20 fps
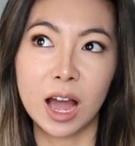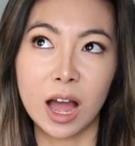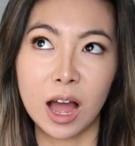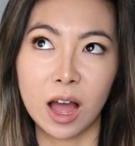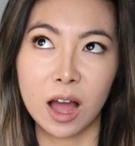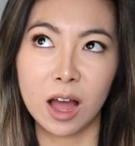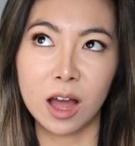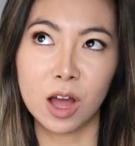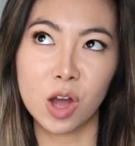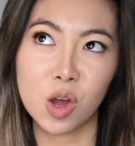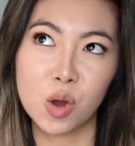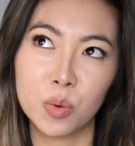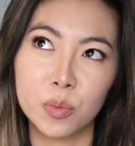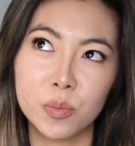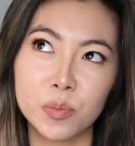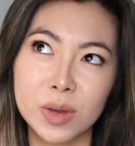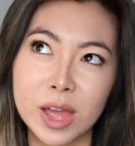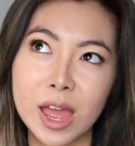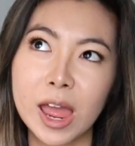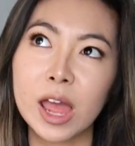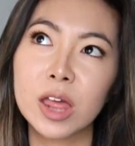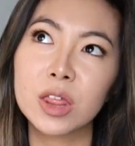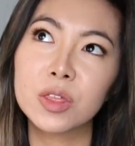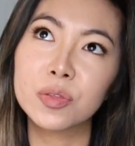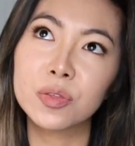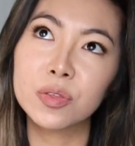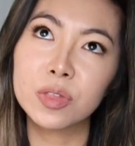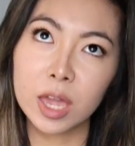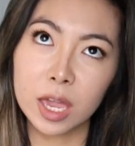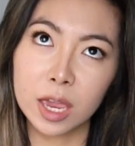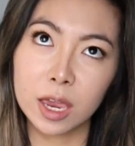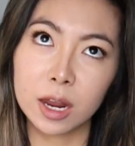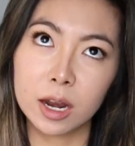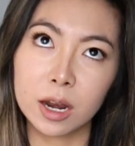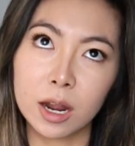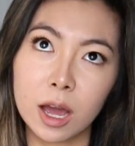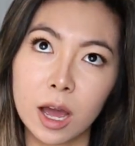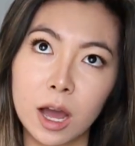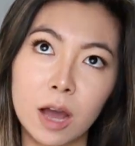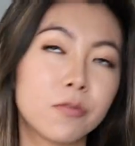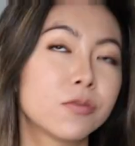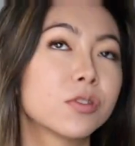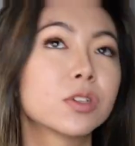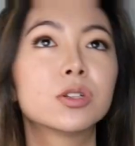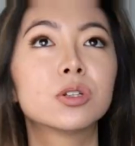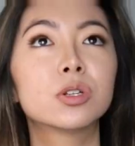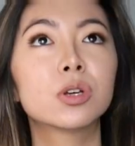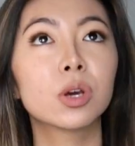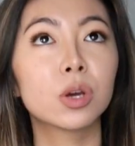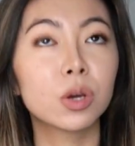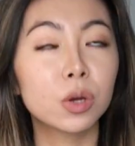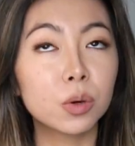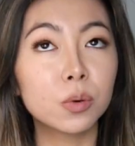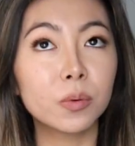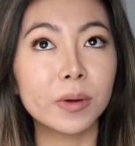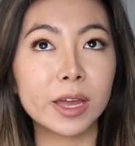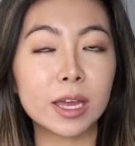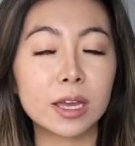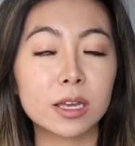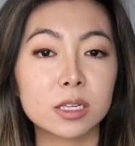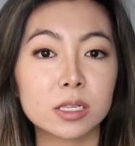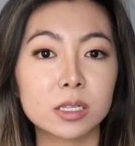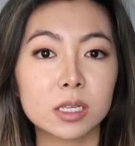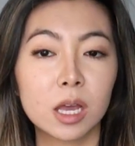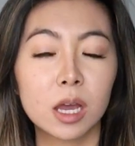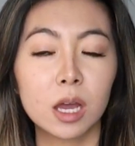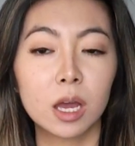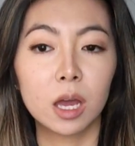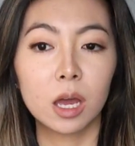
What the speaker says: And then after 2 weeks,